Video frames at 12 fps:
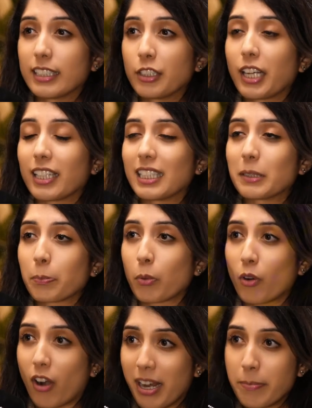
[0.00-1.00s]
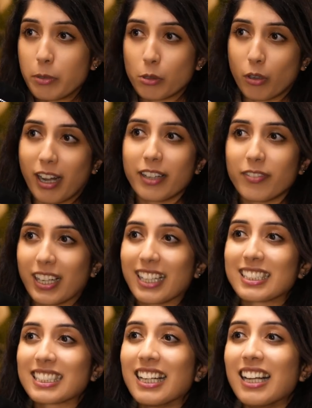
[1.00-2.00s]
you get these primal
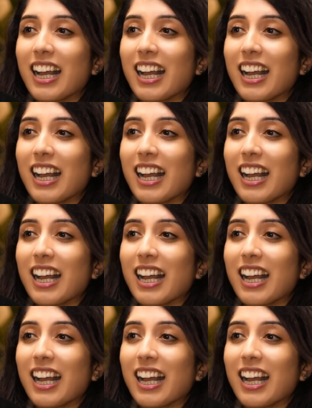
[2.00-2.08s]
cravings.